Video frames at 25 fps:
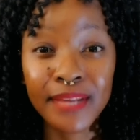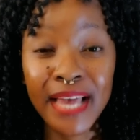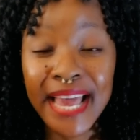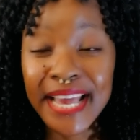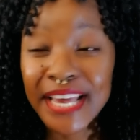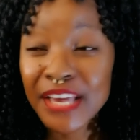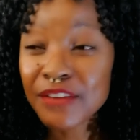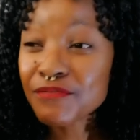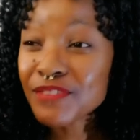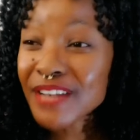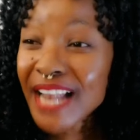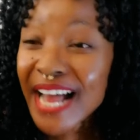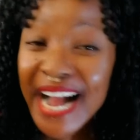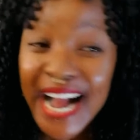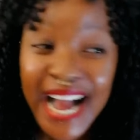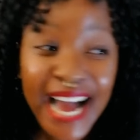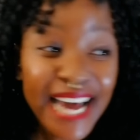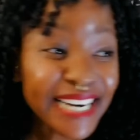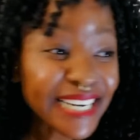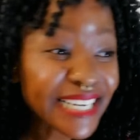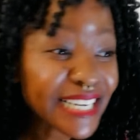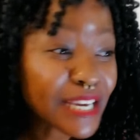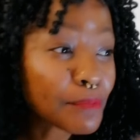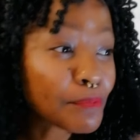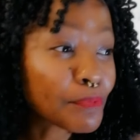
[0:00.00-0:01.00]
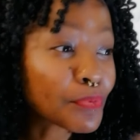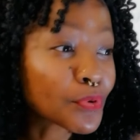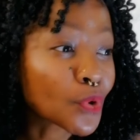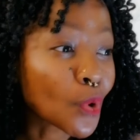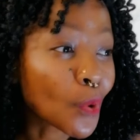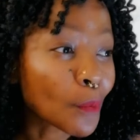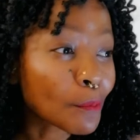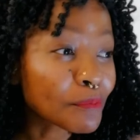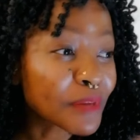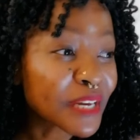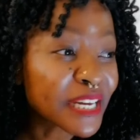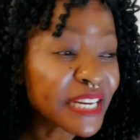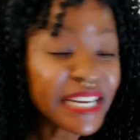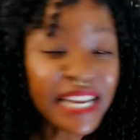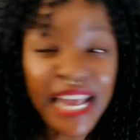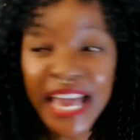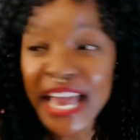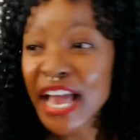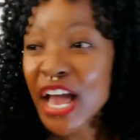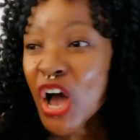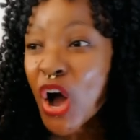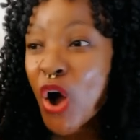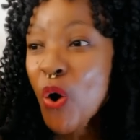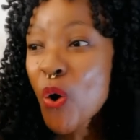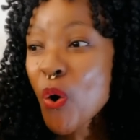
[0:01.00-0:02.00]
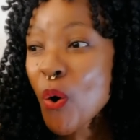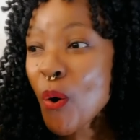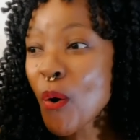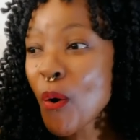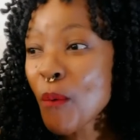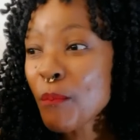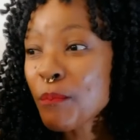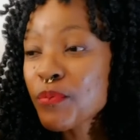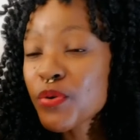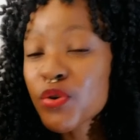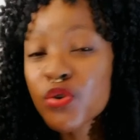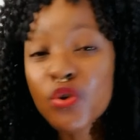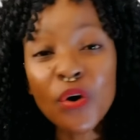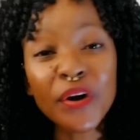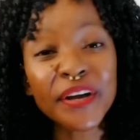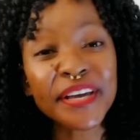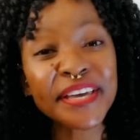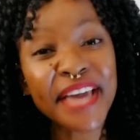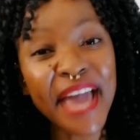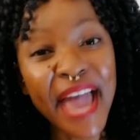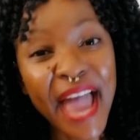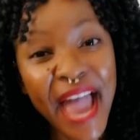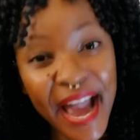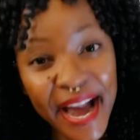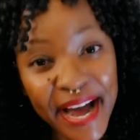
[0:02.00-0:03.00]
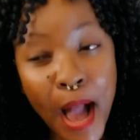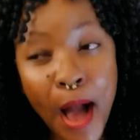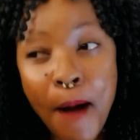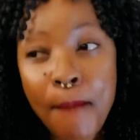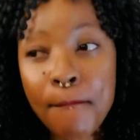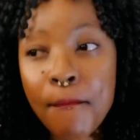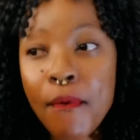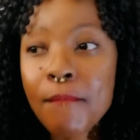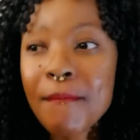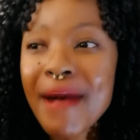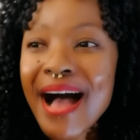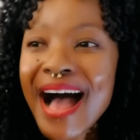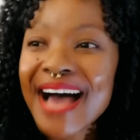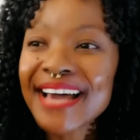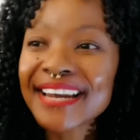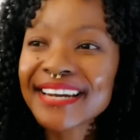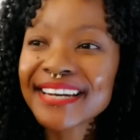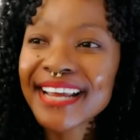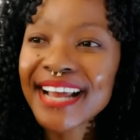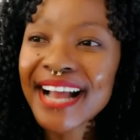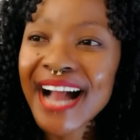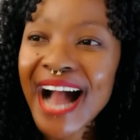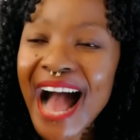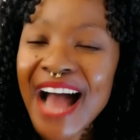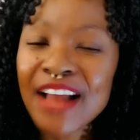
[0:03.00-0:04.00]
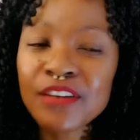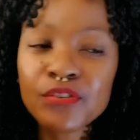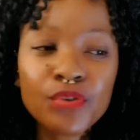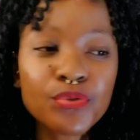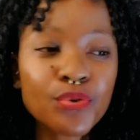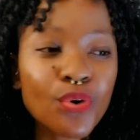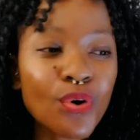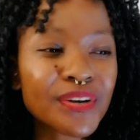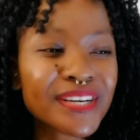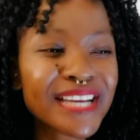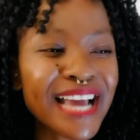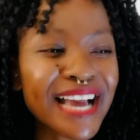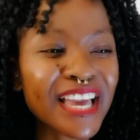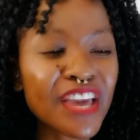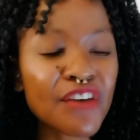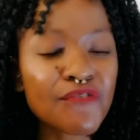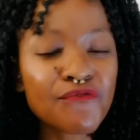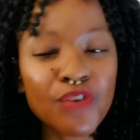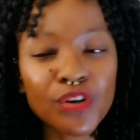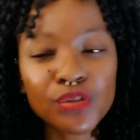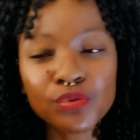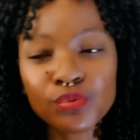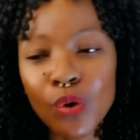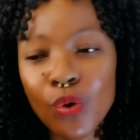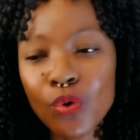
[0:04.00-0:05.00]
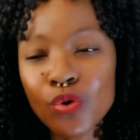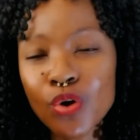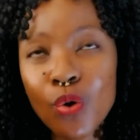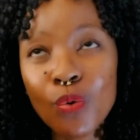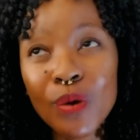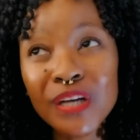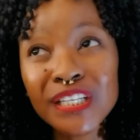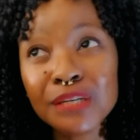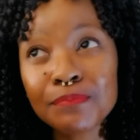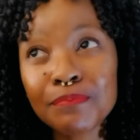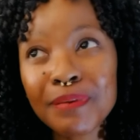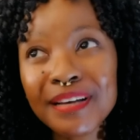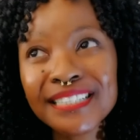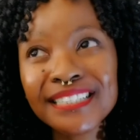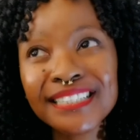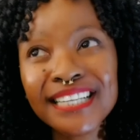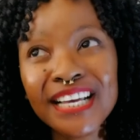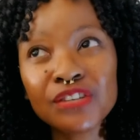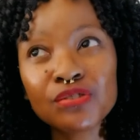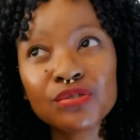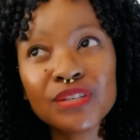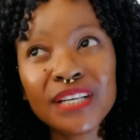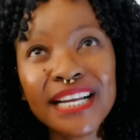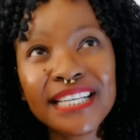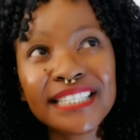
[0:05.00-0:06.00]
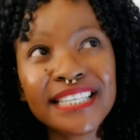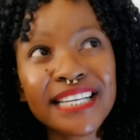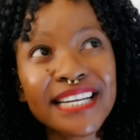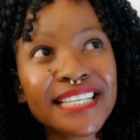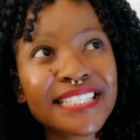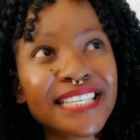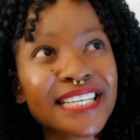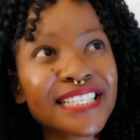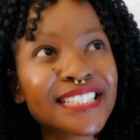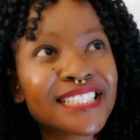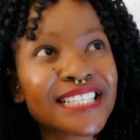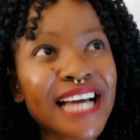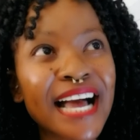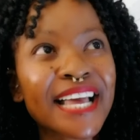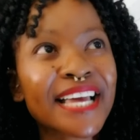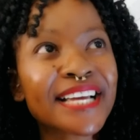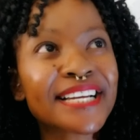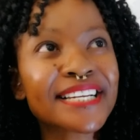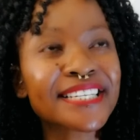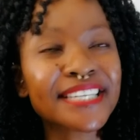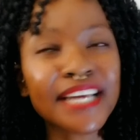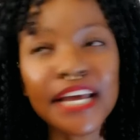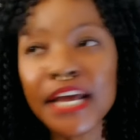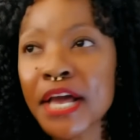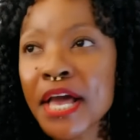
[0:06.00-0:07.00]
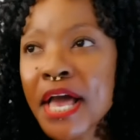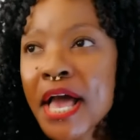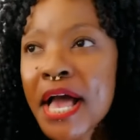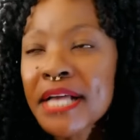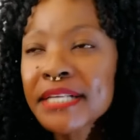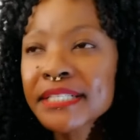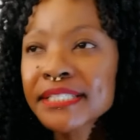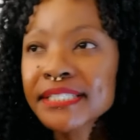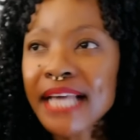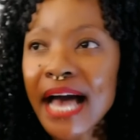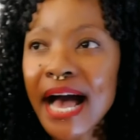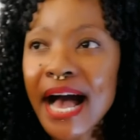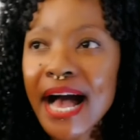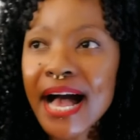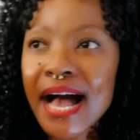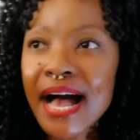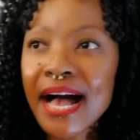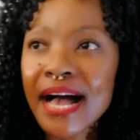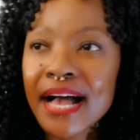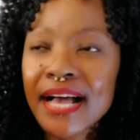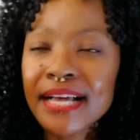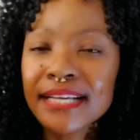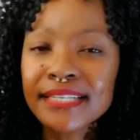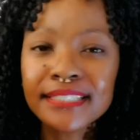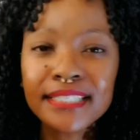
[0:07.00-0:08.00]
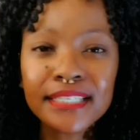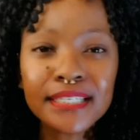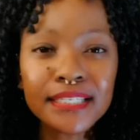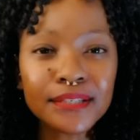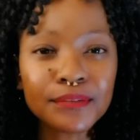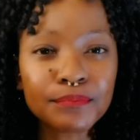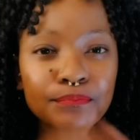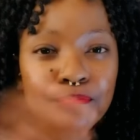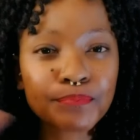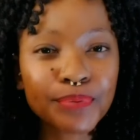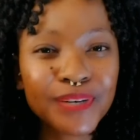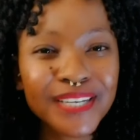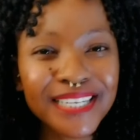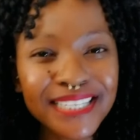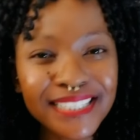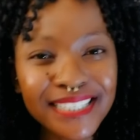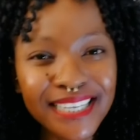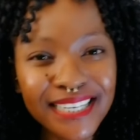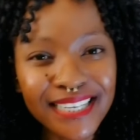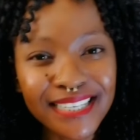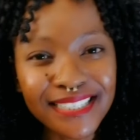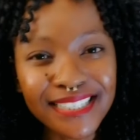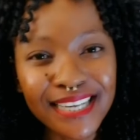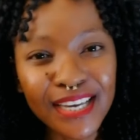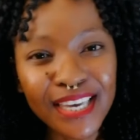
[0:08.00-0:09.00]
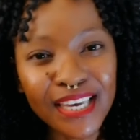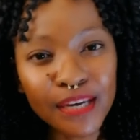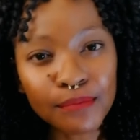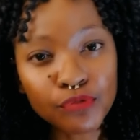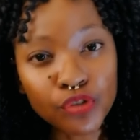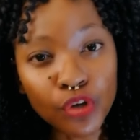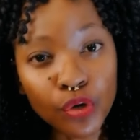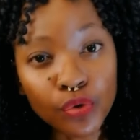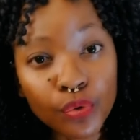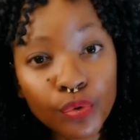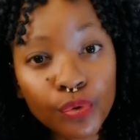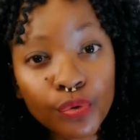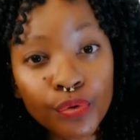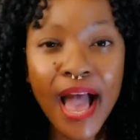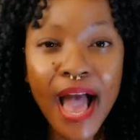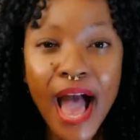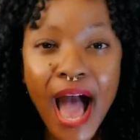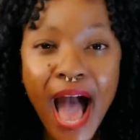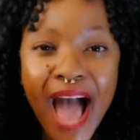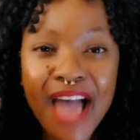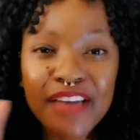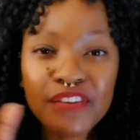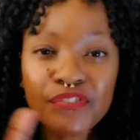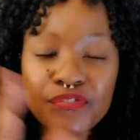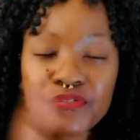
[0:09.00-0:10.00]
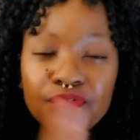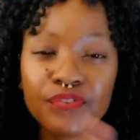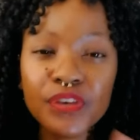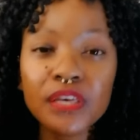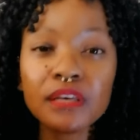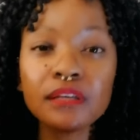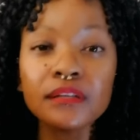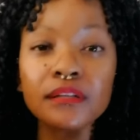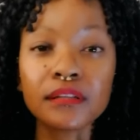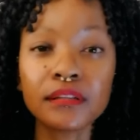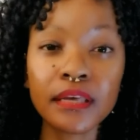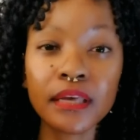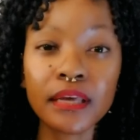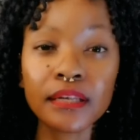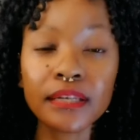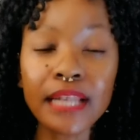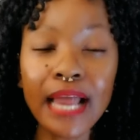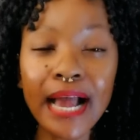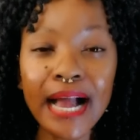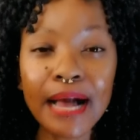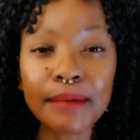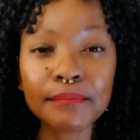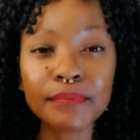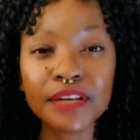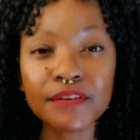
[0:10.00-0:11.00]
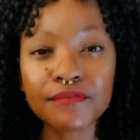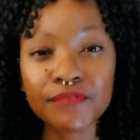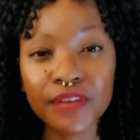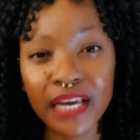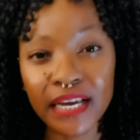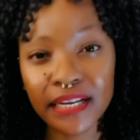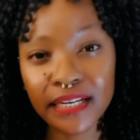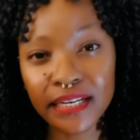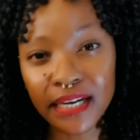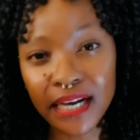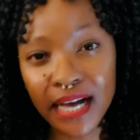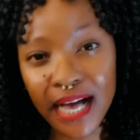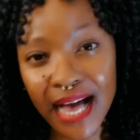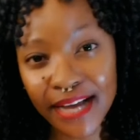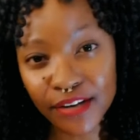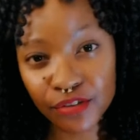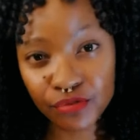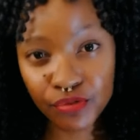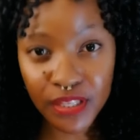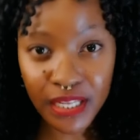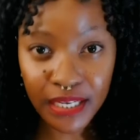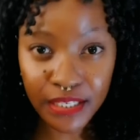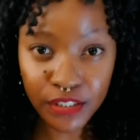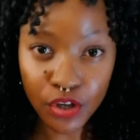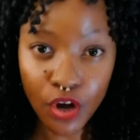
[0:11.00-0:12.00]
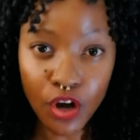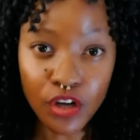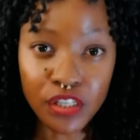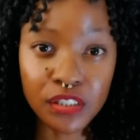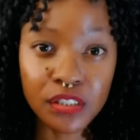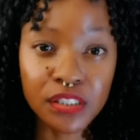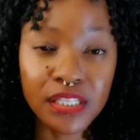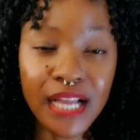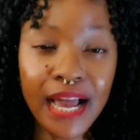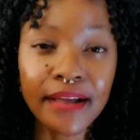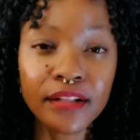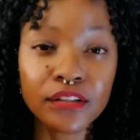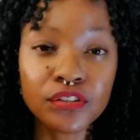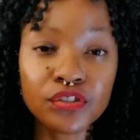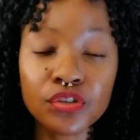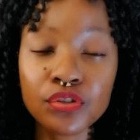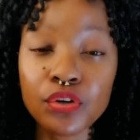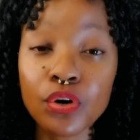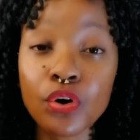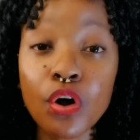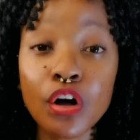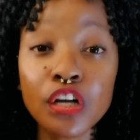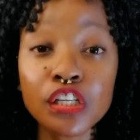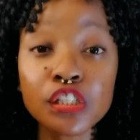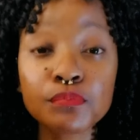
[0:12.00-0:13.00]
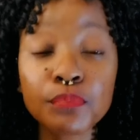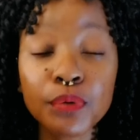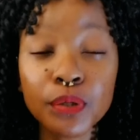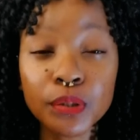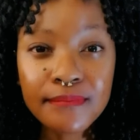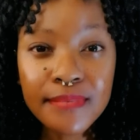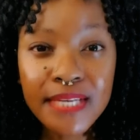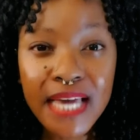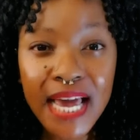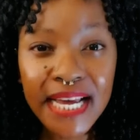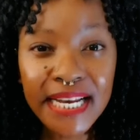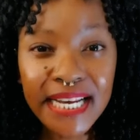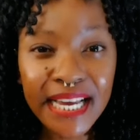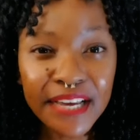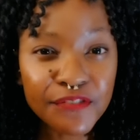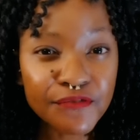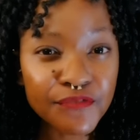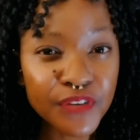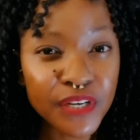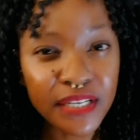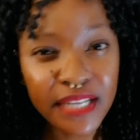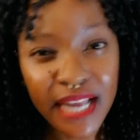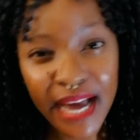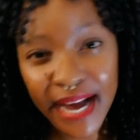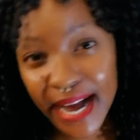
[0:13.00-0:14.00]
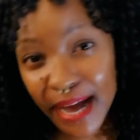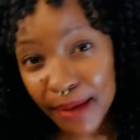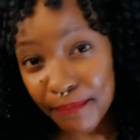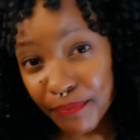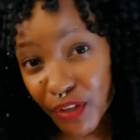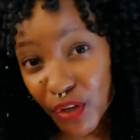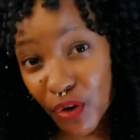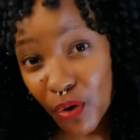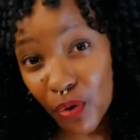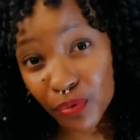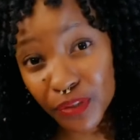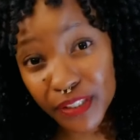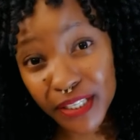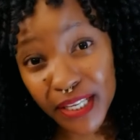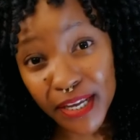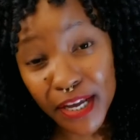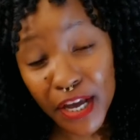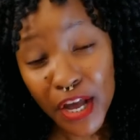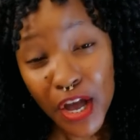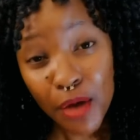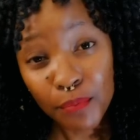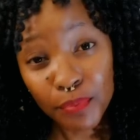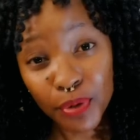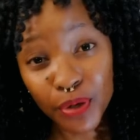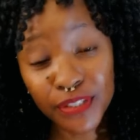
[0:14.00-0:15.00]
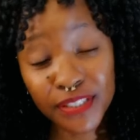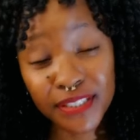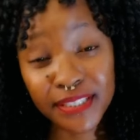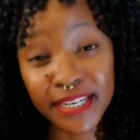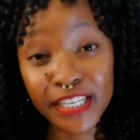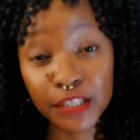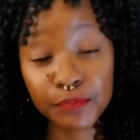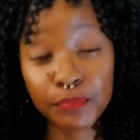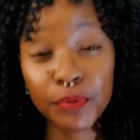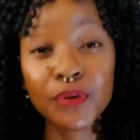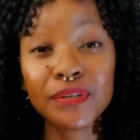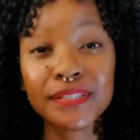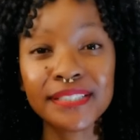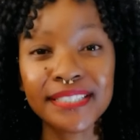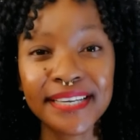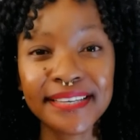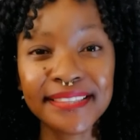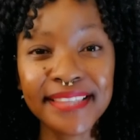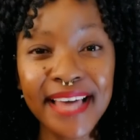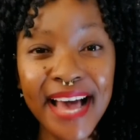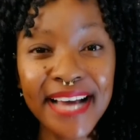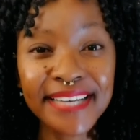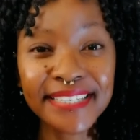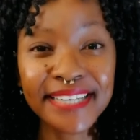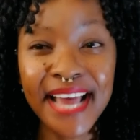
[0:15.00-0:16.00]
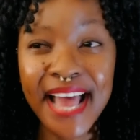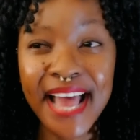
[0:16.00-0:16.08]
Ke filangare ke blomile ko Pyongyang mo mahareng a North Korea ke foster holo worship statue sele sele se giant sa di predecessors sa Kim Jong Un. I feel like I'm living in a country that is hostile to the gospel, and I feel like I'm the only person experiencing that.